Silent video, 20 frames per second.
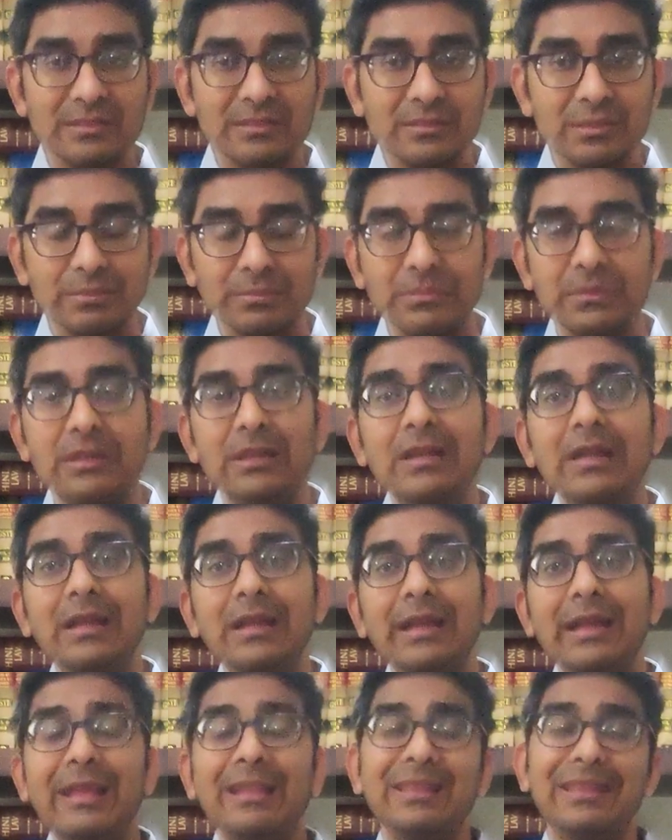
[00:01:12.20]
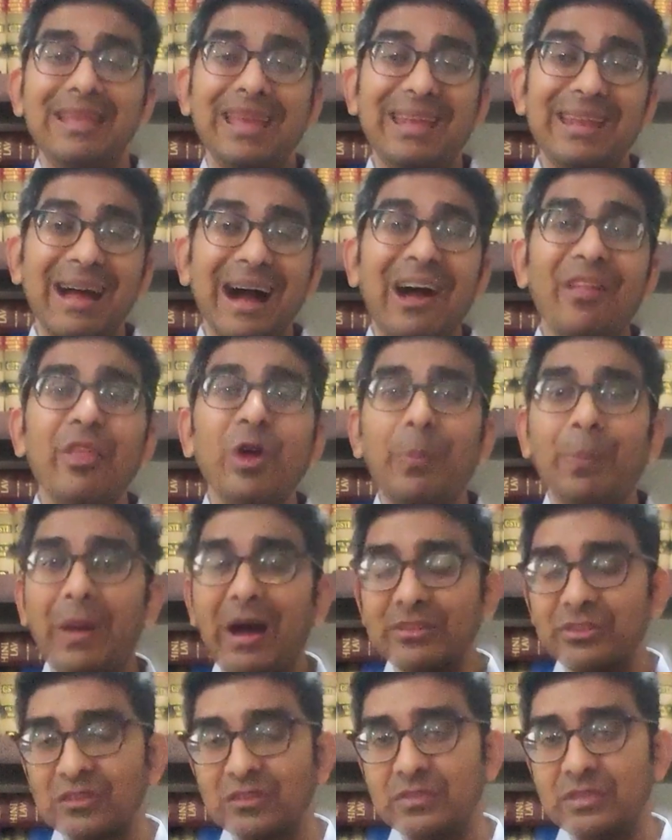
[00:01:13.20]
system. In other
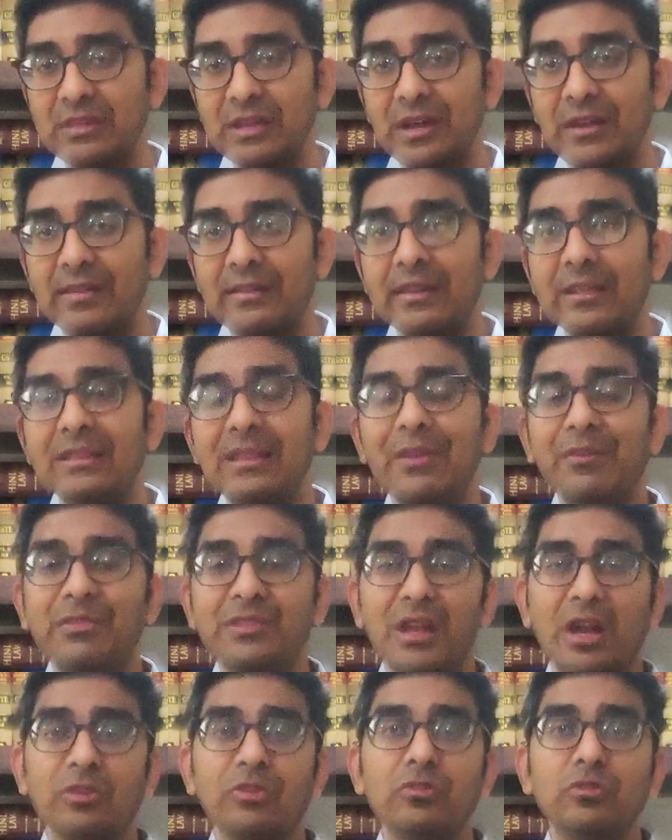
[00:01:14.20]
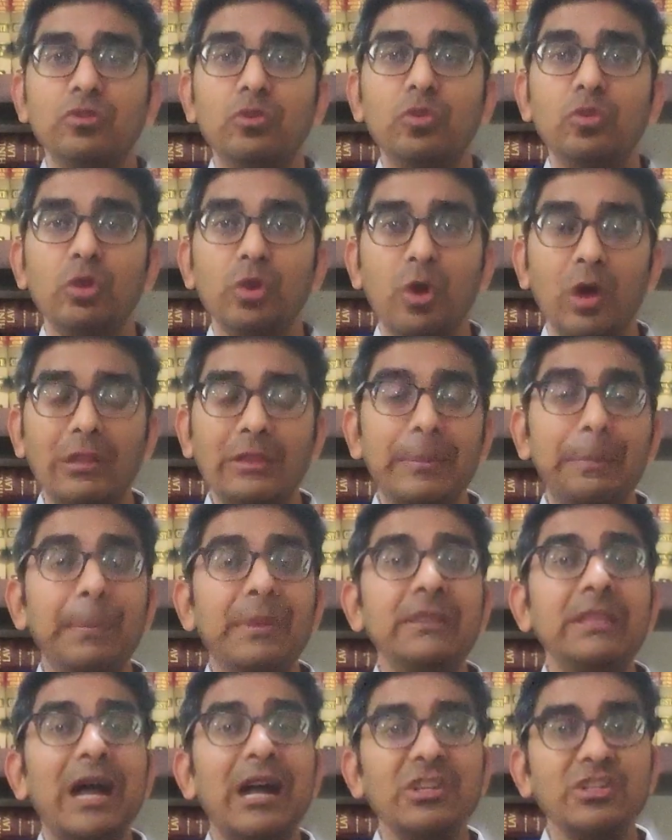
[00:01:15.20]
parts of the country, there was another school called the
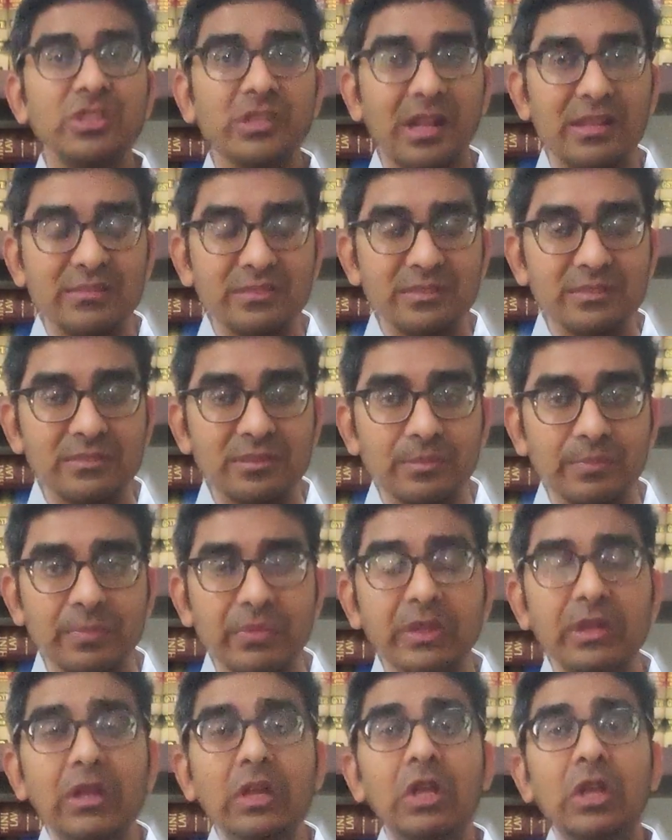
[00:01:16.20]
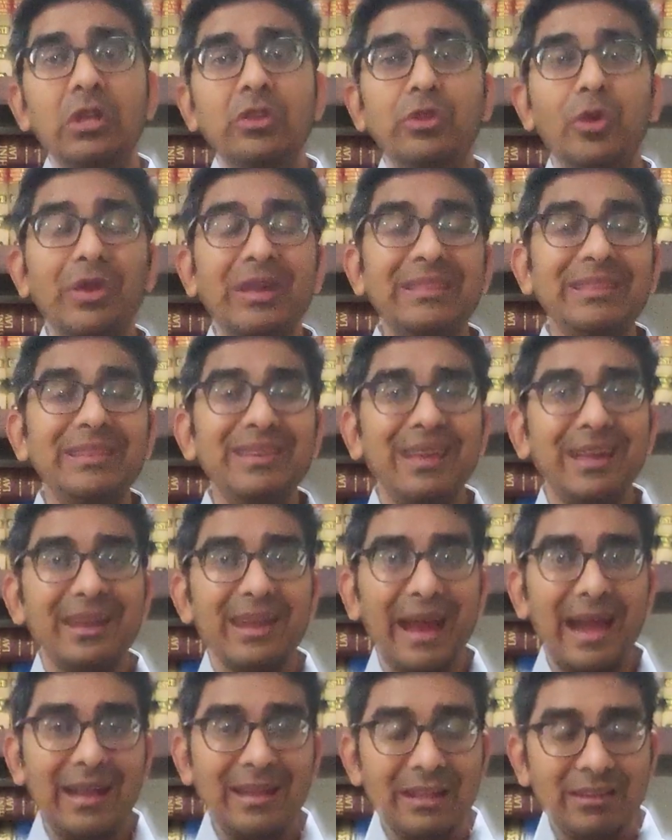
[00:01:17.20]
Mitakshara system. So in the year
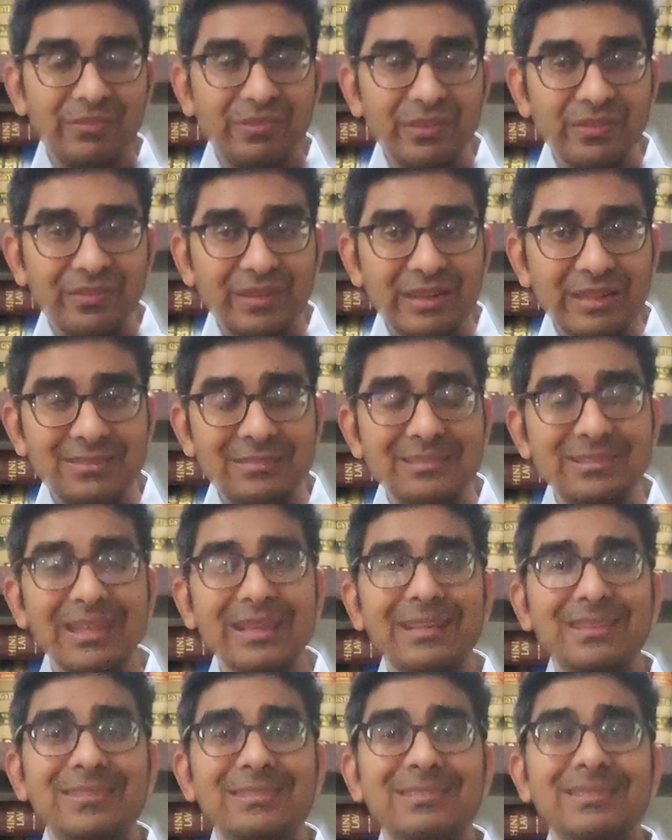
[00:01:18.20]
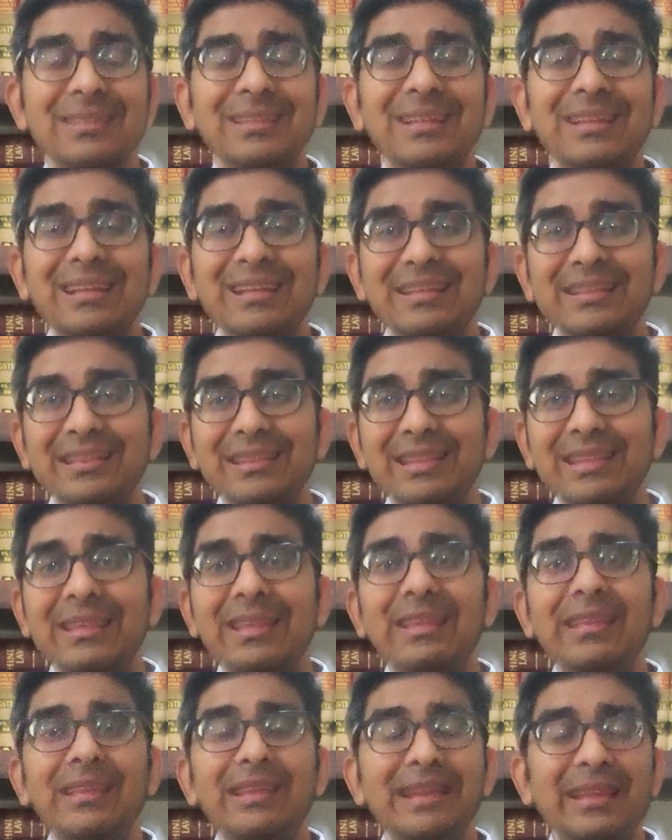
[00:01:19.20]
1956,
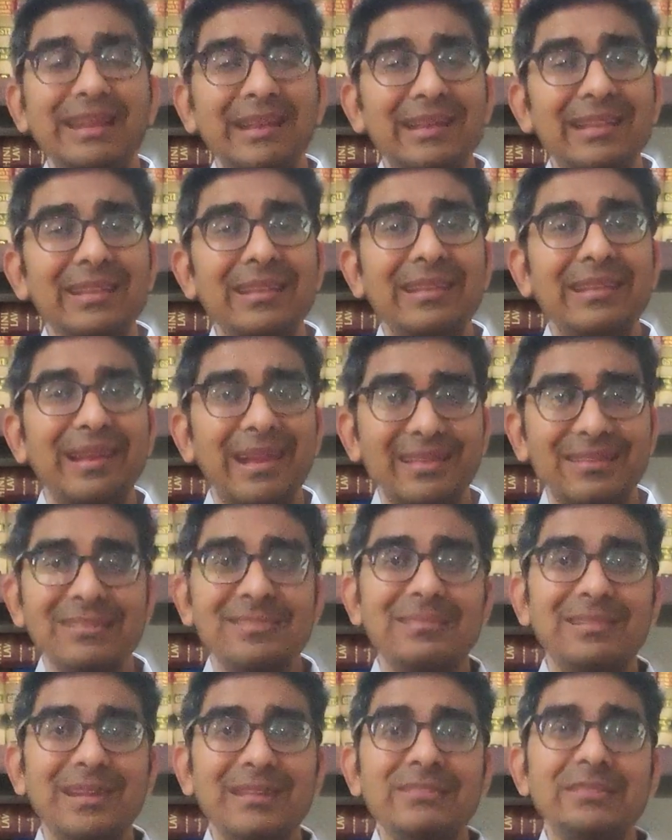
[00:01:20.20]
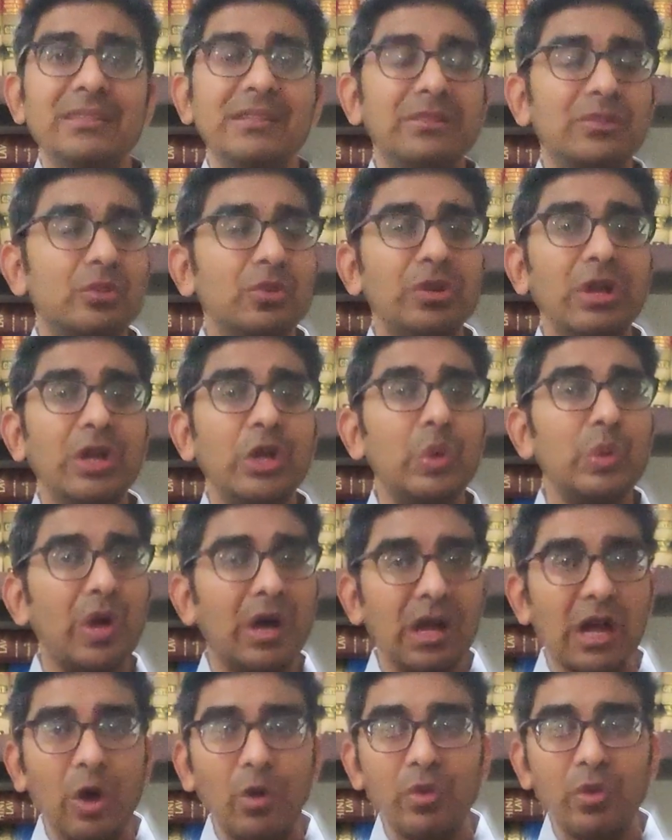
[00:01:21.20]
the Indian legislature took into
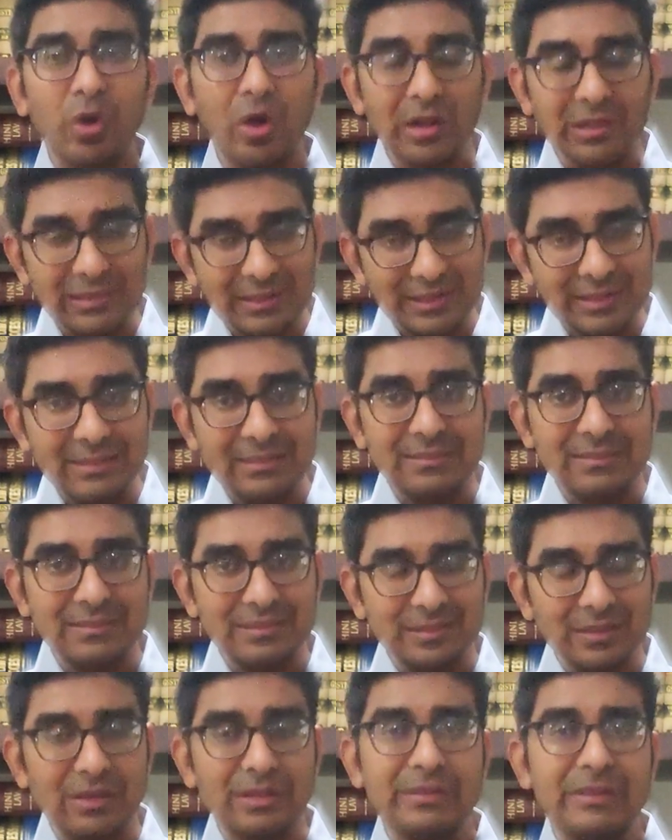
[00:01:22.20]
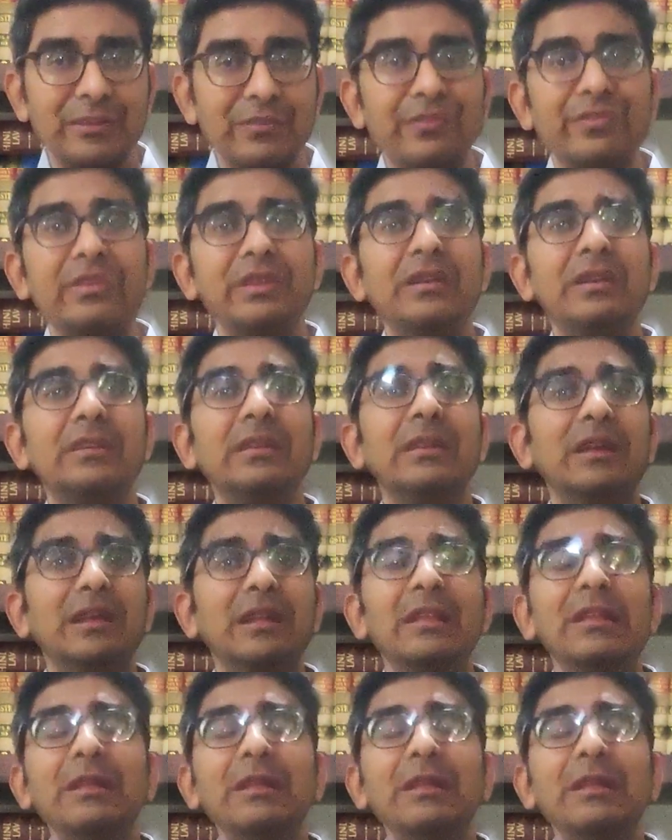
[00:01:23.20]
account all these different